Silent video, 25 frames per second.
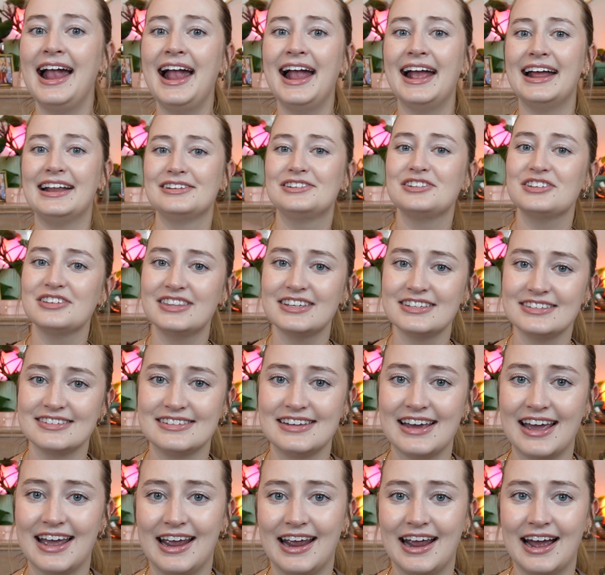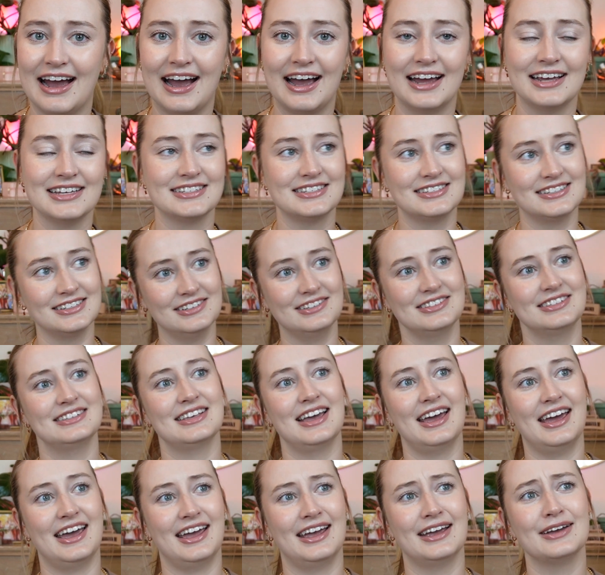And to this day, I still
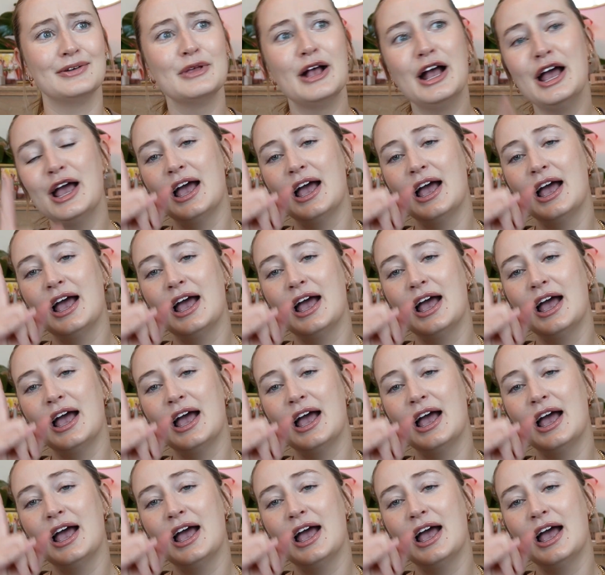say,